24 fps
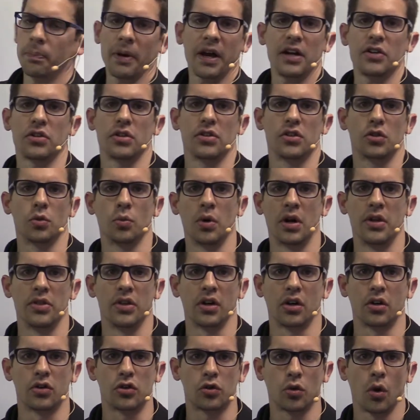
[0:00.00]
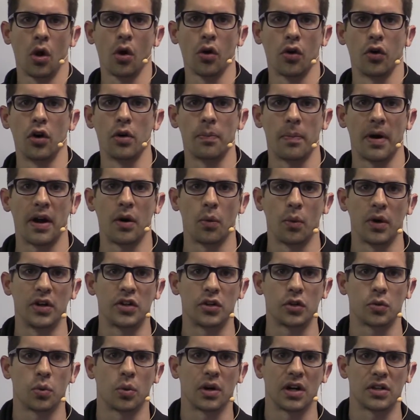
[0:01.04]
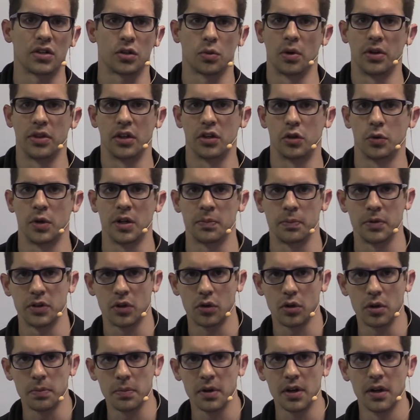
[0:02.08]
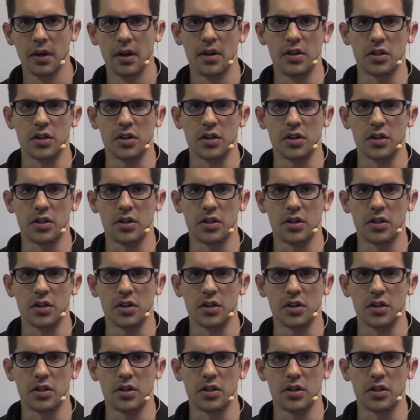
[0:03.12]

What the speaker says: patients were in the control group and which ones were in the treatment group.